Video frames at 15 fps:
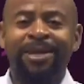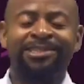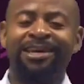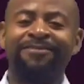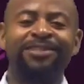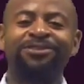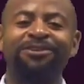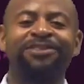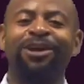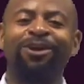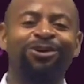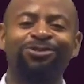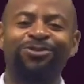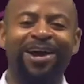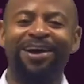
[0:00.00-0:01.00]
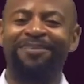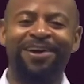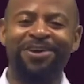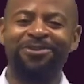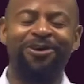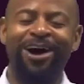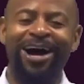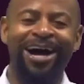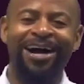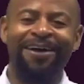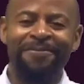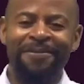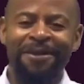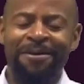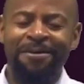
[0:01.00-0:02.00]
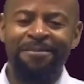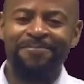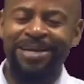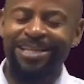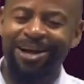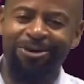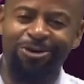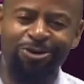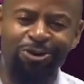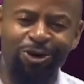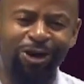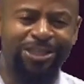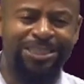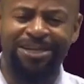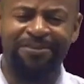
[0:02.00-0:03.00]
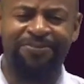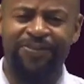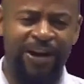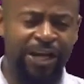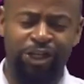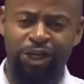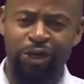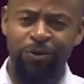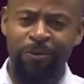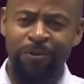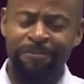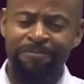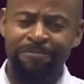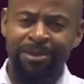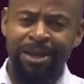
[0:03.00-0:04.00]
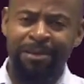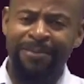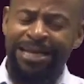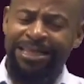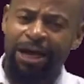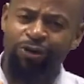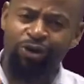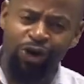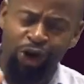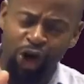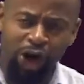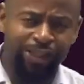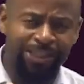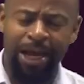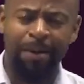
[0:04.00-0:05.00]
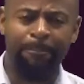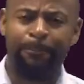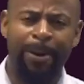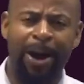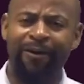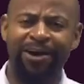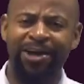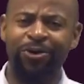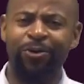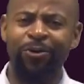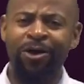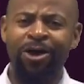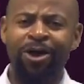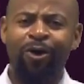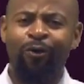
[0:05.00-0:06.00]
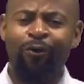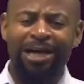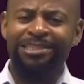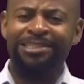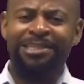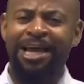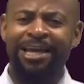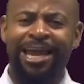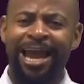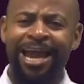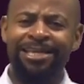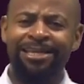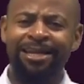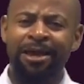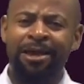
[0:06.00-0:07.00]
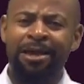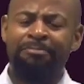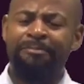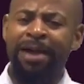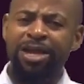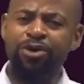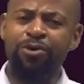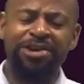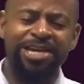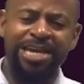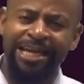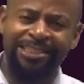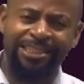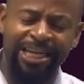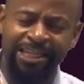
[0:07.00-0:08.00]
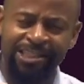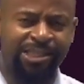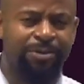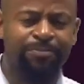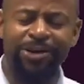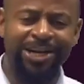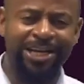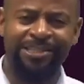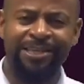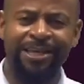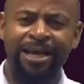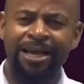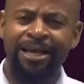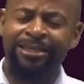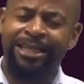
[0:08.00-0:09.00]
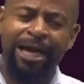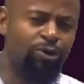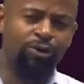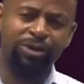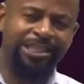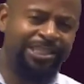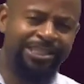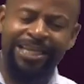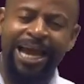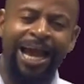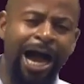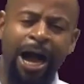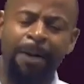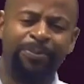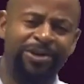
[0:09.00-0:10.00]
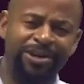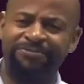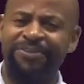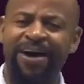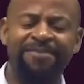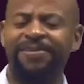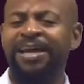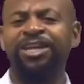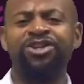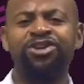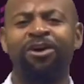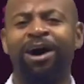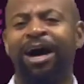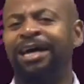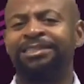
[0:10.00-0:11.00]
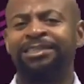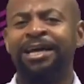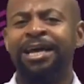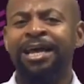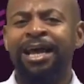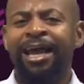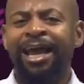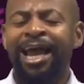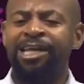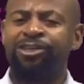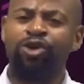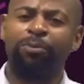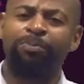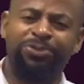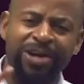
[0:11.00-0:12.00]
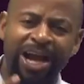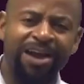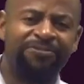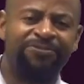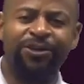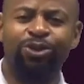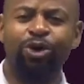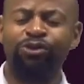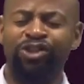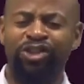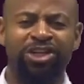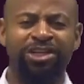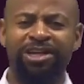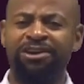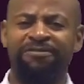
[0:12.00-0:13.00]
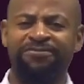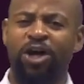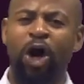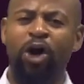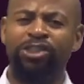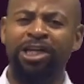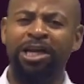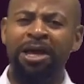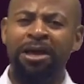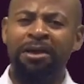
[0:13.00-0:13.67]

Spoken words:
Servants of the Lord, wherever you are, may the good Lord refresh you. May the good Lord empower you once again. May you hear testimonies that will stir up revival in your heart as you pray for those children of God.